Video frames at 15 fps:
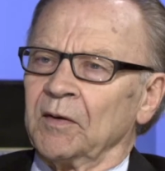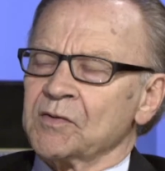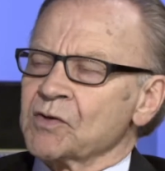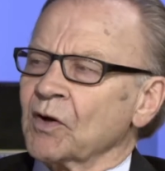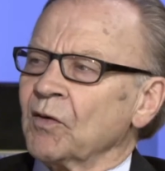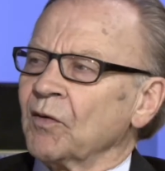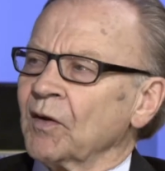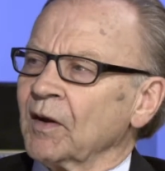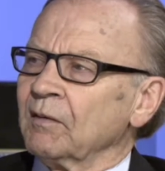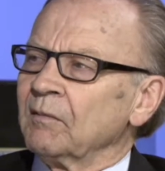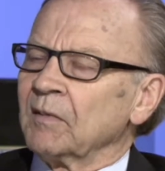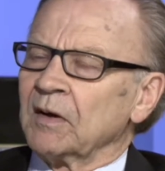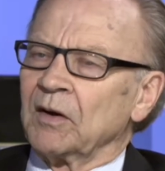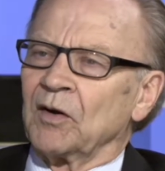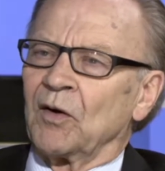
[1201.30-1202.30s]
so that,
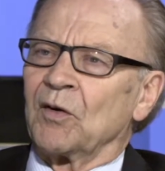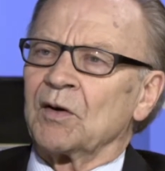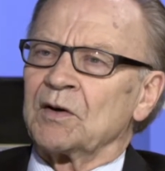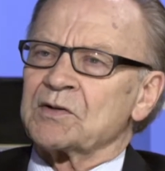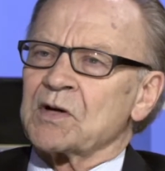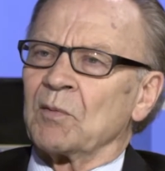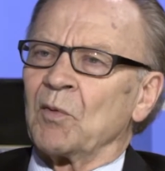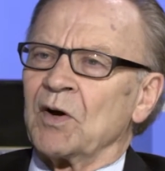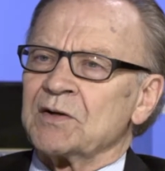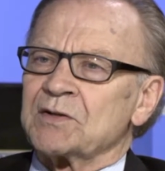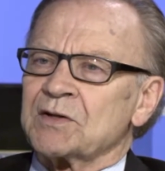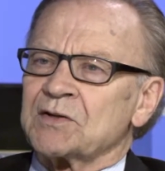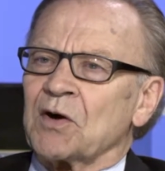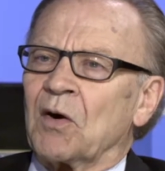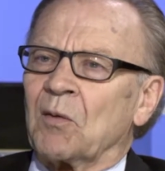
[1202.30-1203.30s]
you know, in some ways
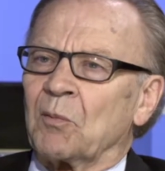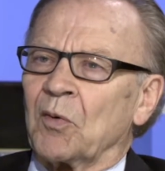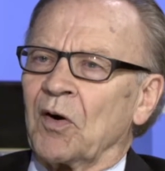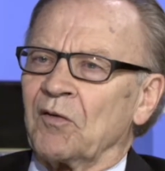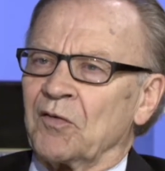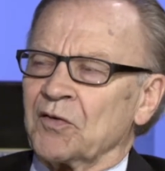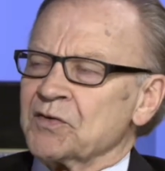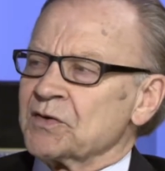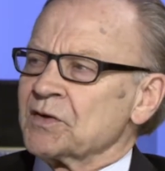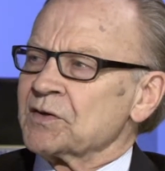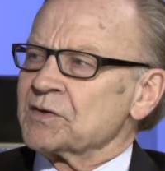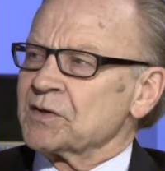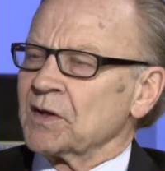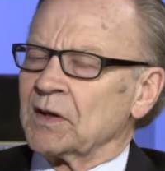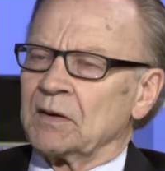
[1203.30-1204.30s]
it's our
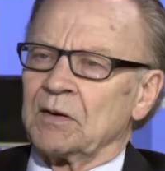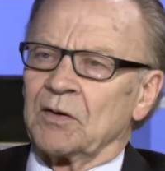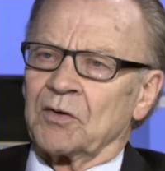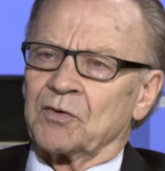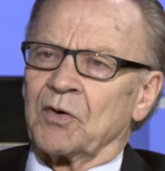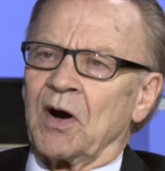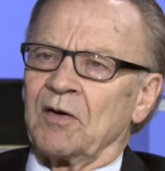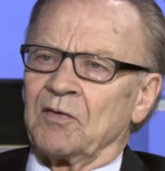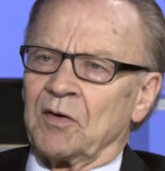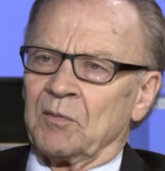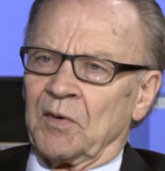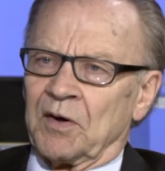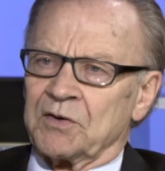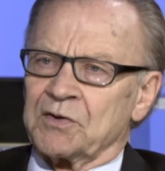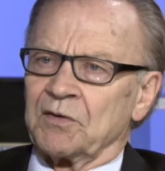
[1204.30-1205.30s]
preferences that are driving
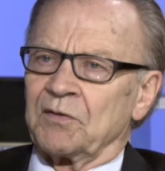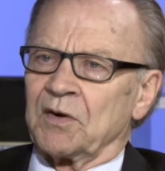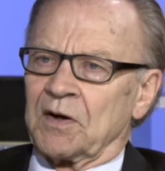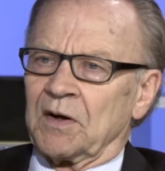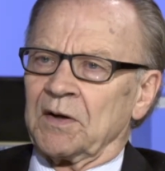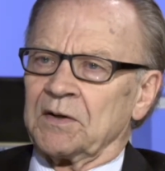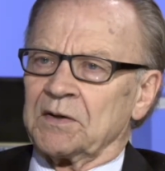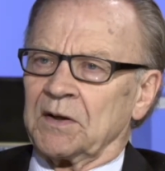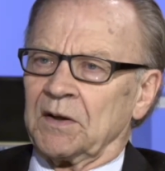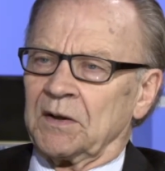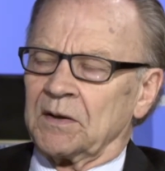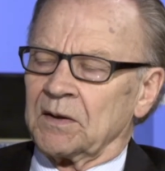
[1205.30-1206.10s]
much of the content.